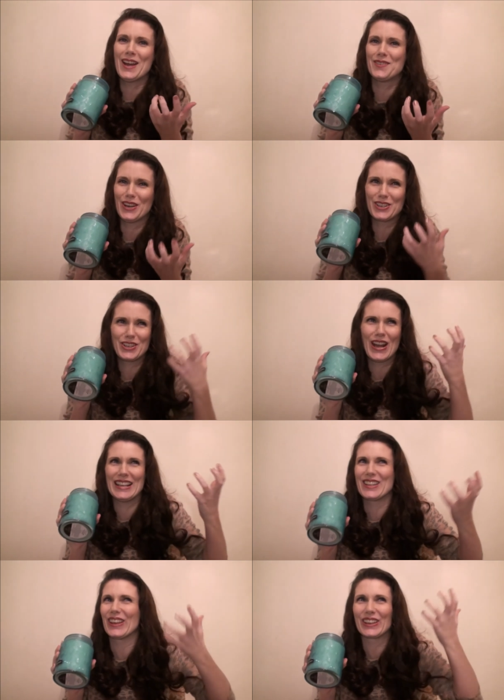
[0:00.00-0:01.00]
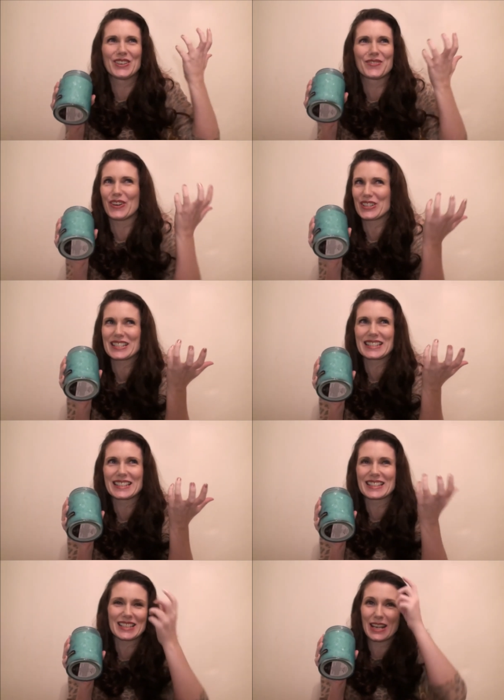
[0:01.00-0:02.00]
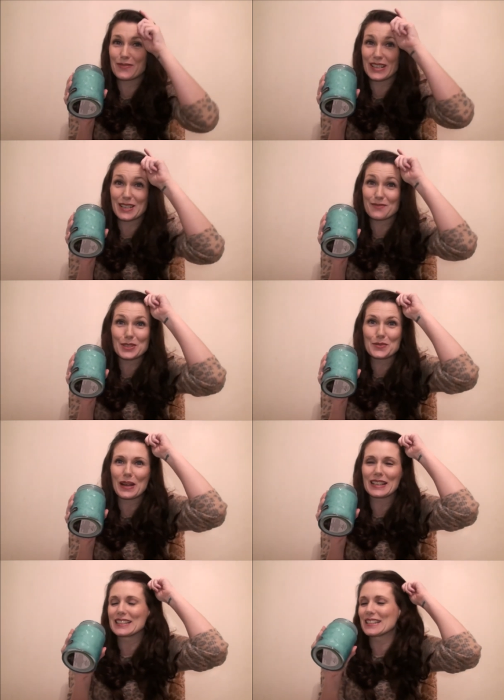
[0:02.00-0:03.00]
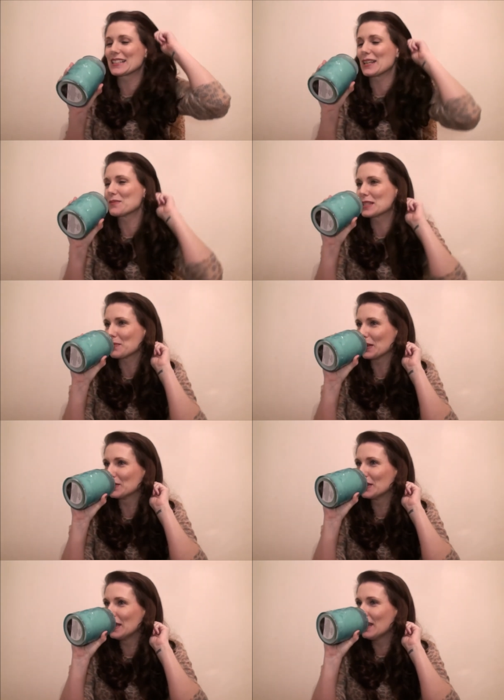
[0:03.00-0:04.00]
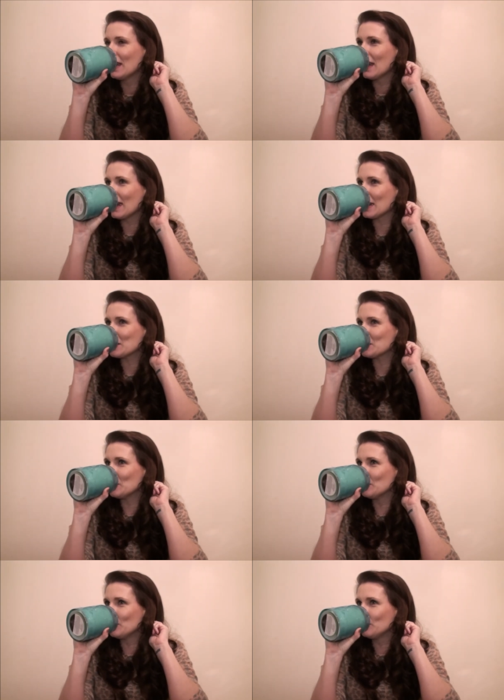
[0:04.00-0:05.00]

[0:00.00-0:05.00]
I'm just trying to think of words to describe this I'm so bad at describing smell um